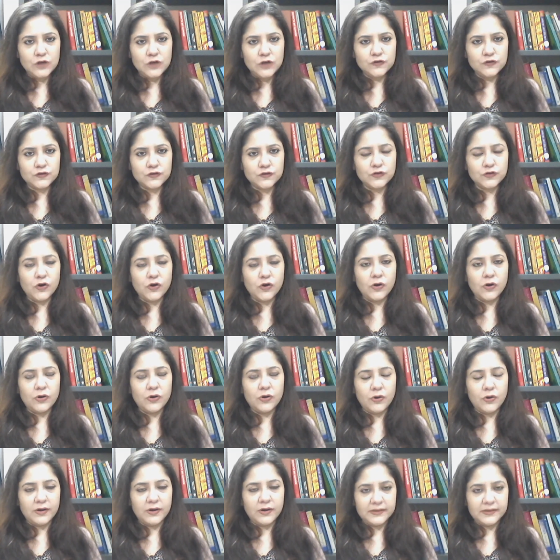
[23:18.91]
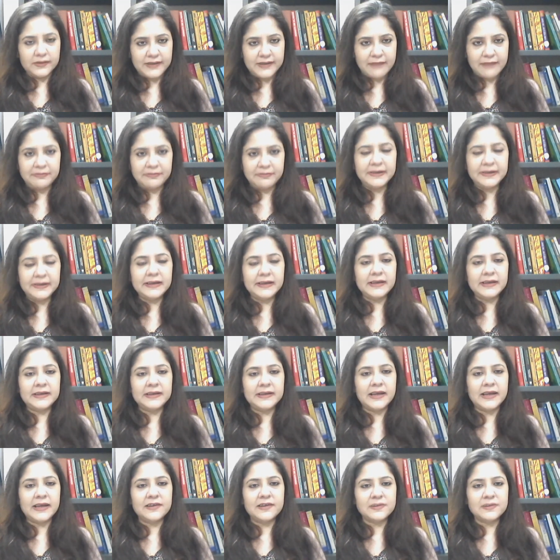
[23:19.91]
So definitely
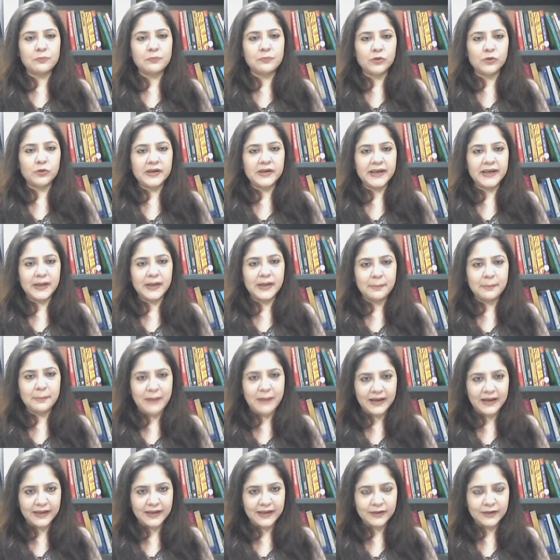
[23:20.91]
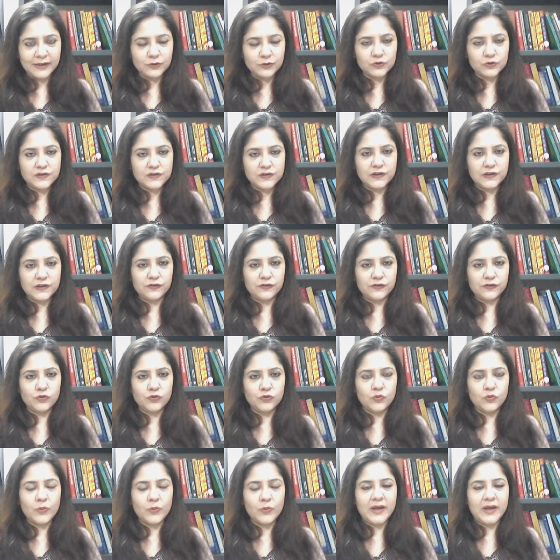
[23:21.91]
there is a political backing to this
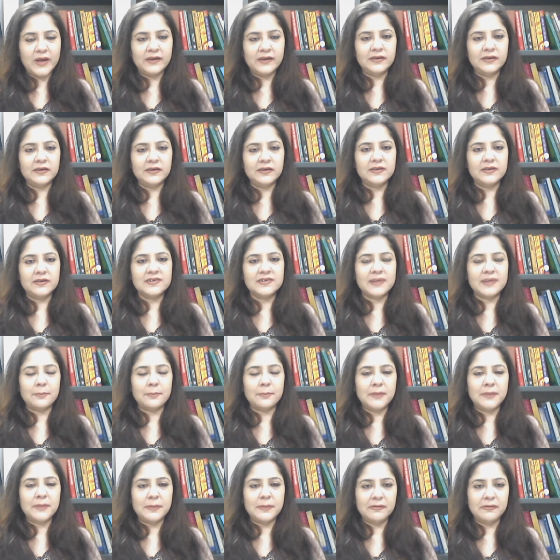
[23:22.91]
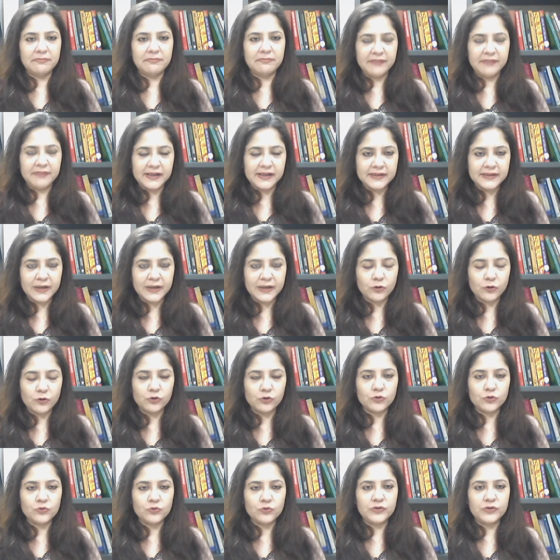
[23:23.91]
issue wherein some people feel they're
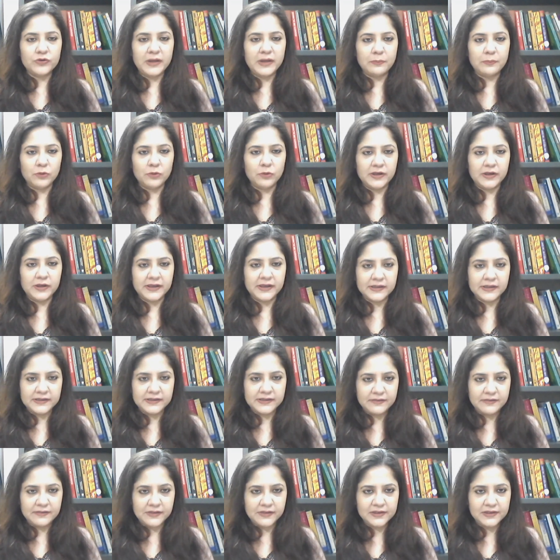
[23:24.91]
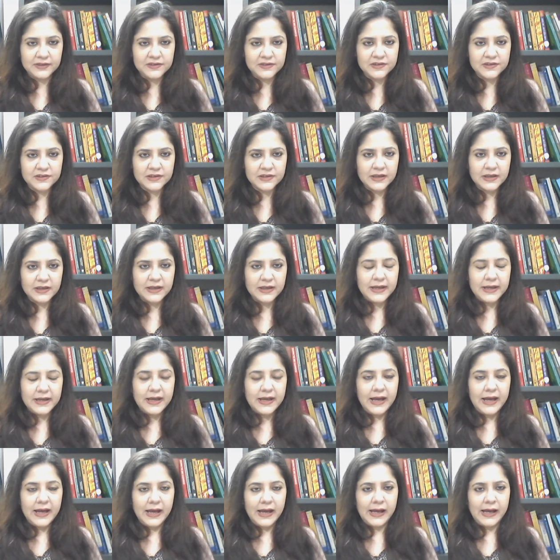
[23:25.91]
going to reap political dividends.
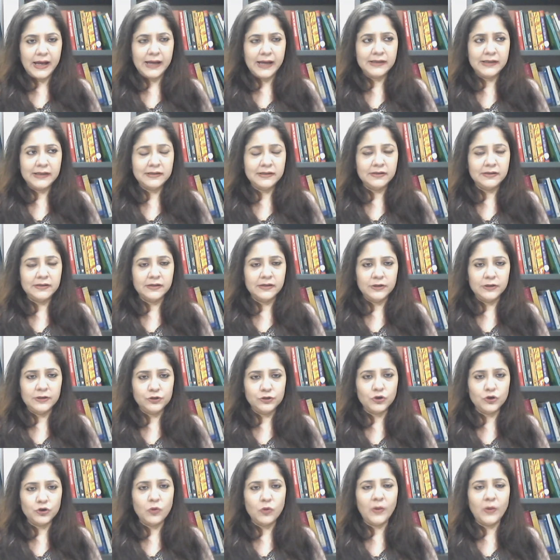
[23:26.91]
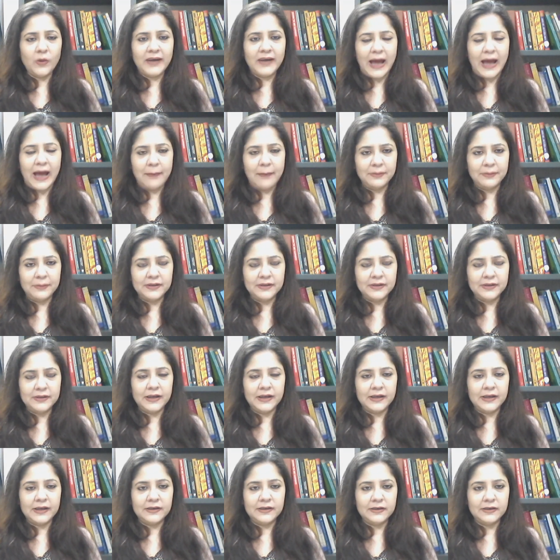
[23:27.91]
And you know what happened
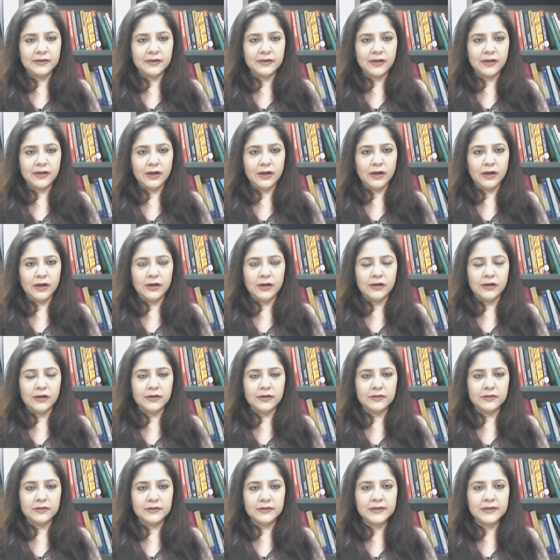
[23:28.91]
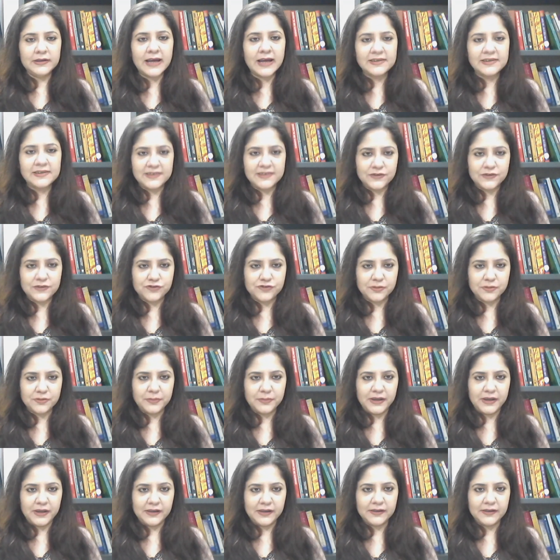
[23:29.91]
in Nazi
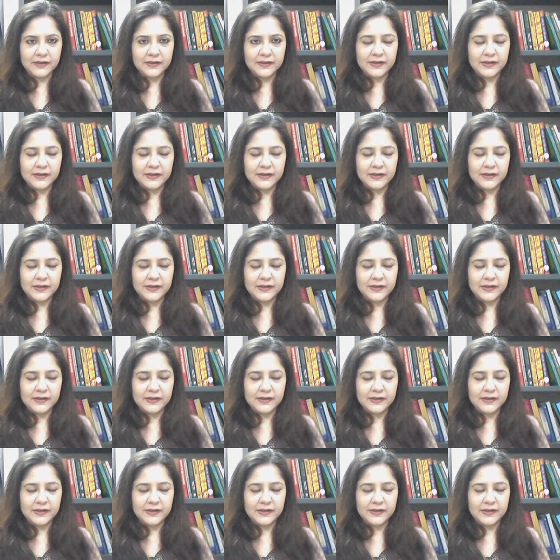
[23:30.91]
Germany?